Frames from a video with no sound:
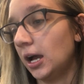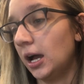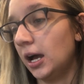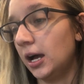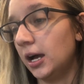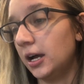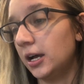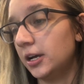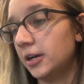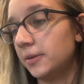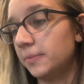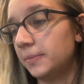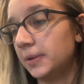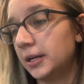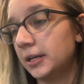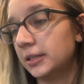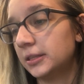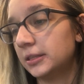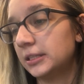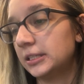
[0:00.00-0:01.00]

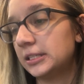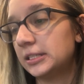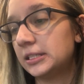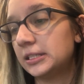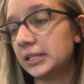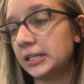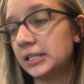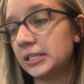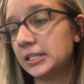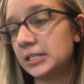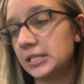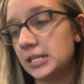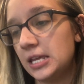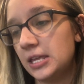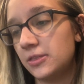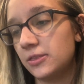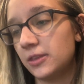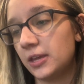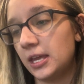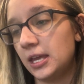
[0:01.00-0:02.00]
The
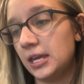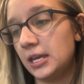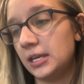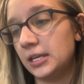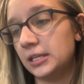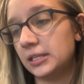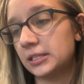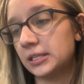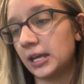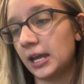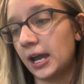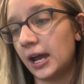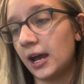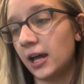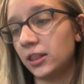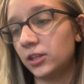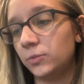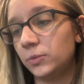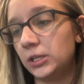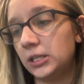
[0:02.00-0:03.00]
16th is
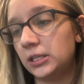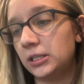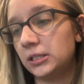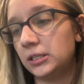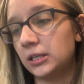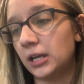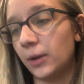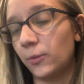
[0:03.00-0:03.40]
Halloween.